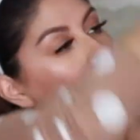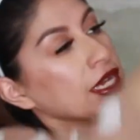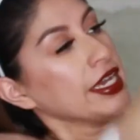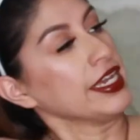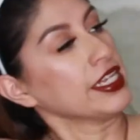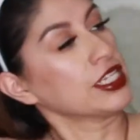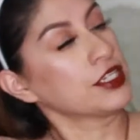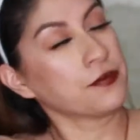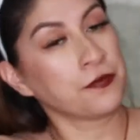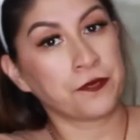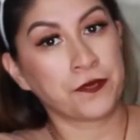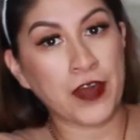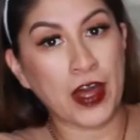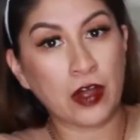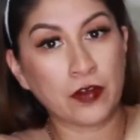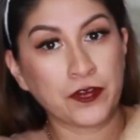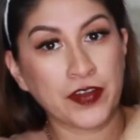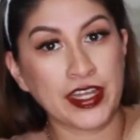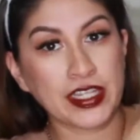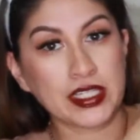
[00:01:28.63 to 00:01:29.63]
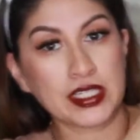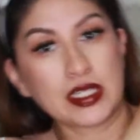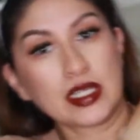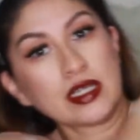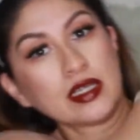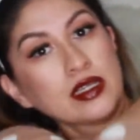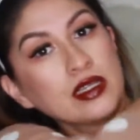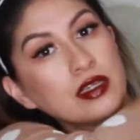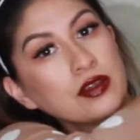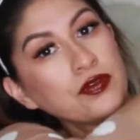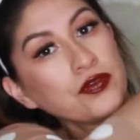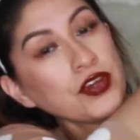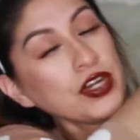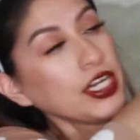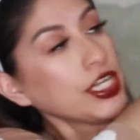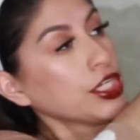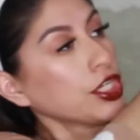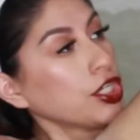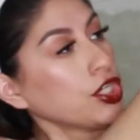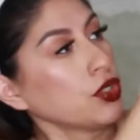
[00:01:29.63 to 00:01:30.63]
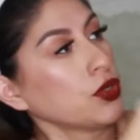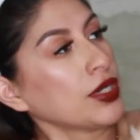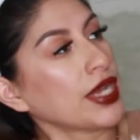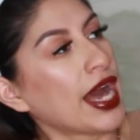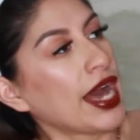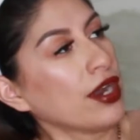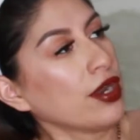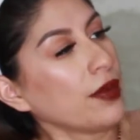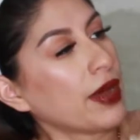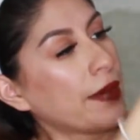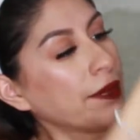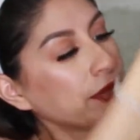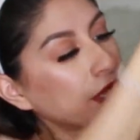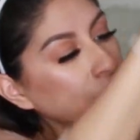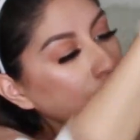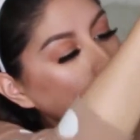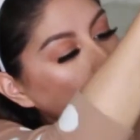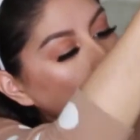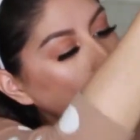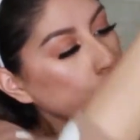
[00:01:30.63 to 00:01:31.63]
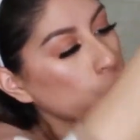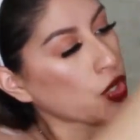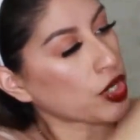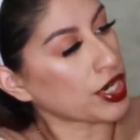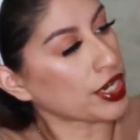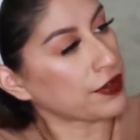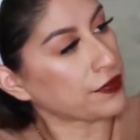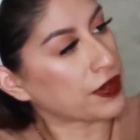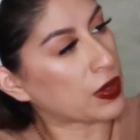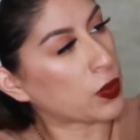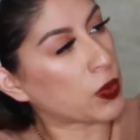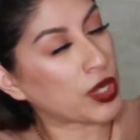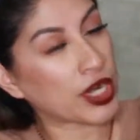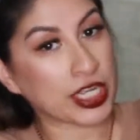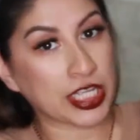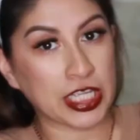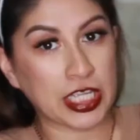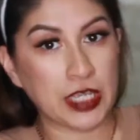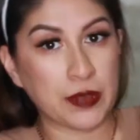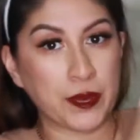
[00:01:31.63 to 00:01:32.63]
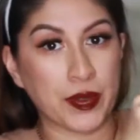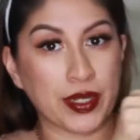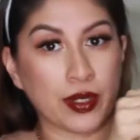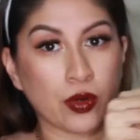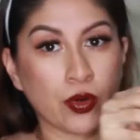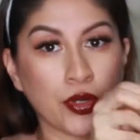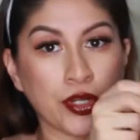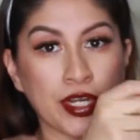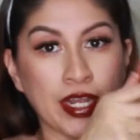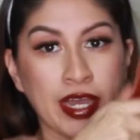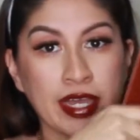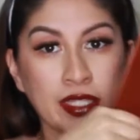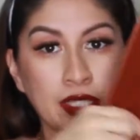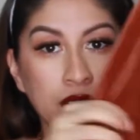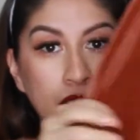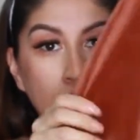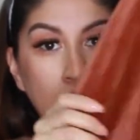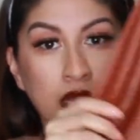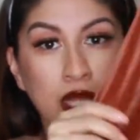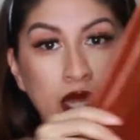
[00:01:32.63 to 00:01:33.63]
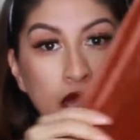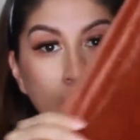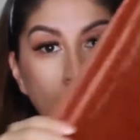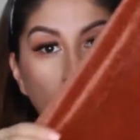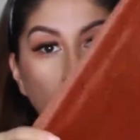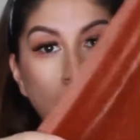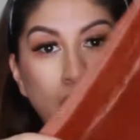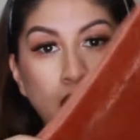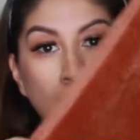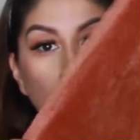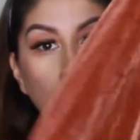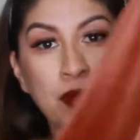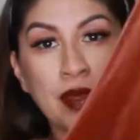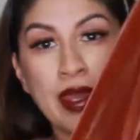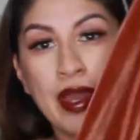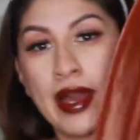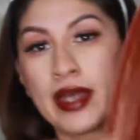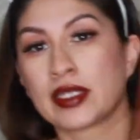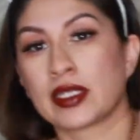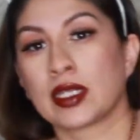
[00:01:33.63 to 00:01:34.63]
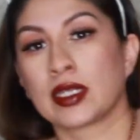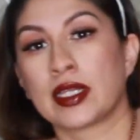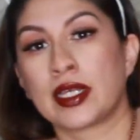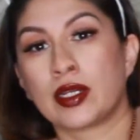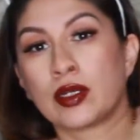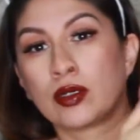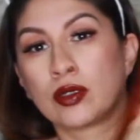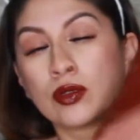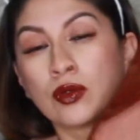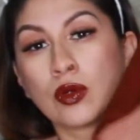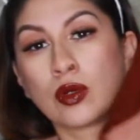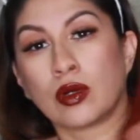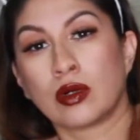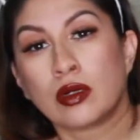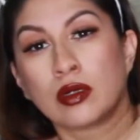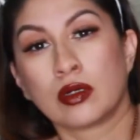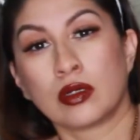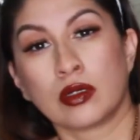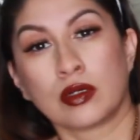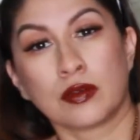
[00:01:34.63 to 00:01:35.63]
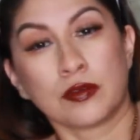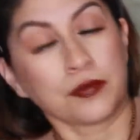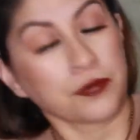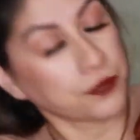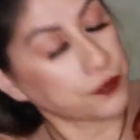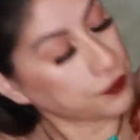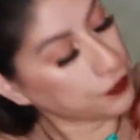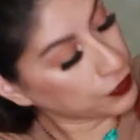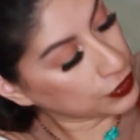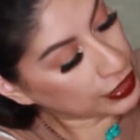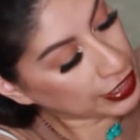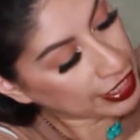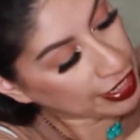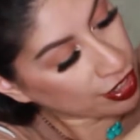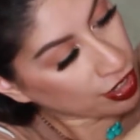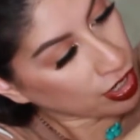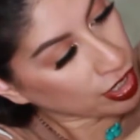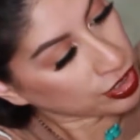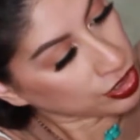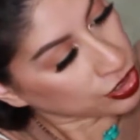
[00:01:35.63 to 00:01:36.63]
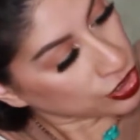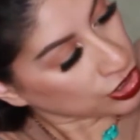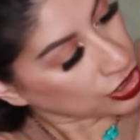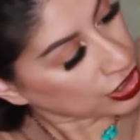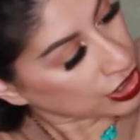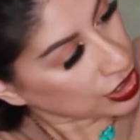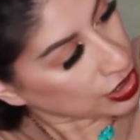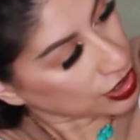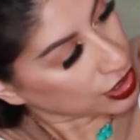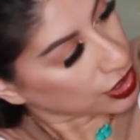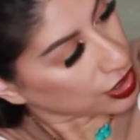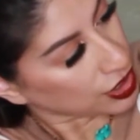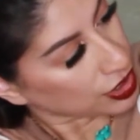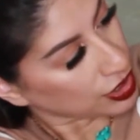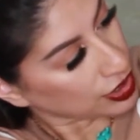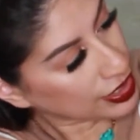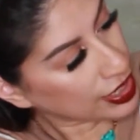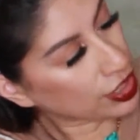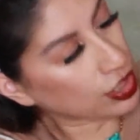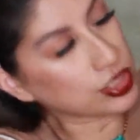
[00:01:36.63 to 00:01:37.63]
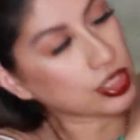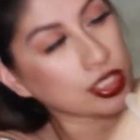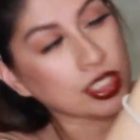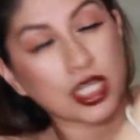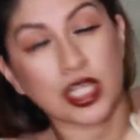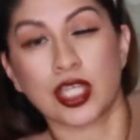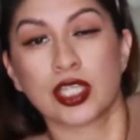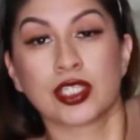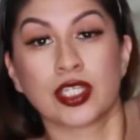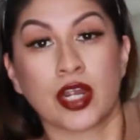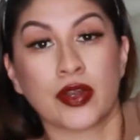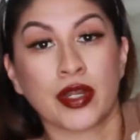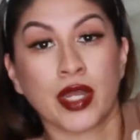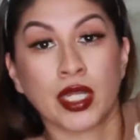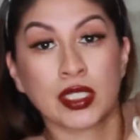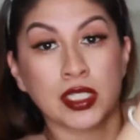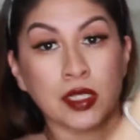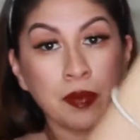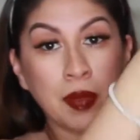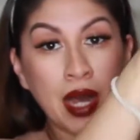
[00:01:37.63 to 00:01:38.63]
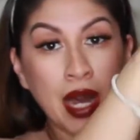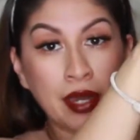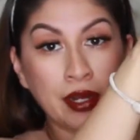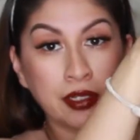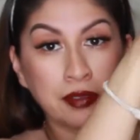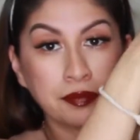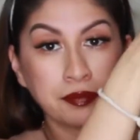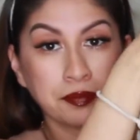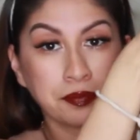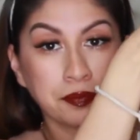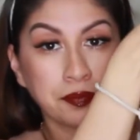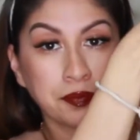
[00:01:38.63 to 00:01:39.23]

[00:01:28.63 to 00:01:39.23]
It's velvet, really cute. I'm not sure if I want to keep it or not. It has a little flare underneath, not underneath, sorry, on the bottom.